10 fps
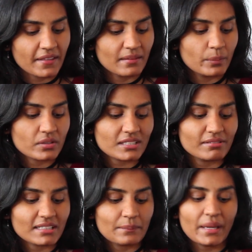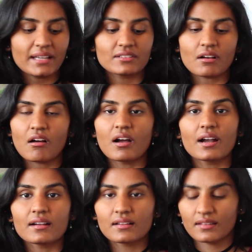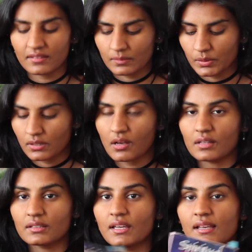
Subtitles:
And the books I recommend are this book called